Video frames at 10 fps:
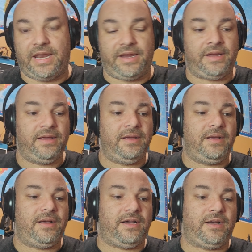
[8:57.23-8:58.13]
getting.
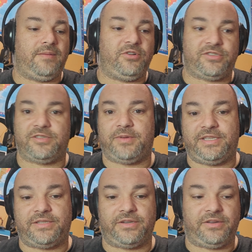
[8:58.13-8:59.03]
Most of those
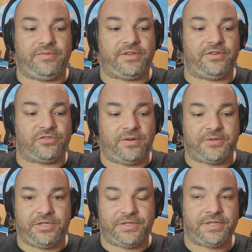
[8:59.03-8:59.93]
places are good with their
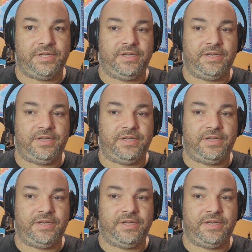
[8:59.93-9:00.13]
descriptions,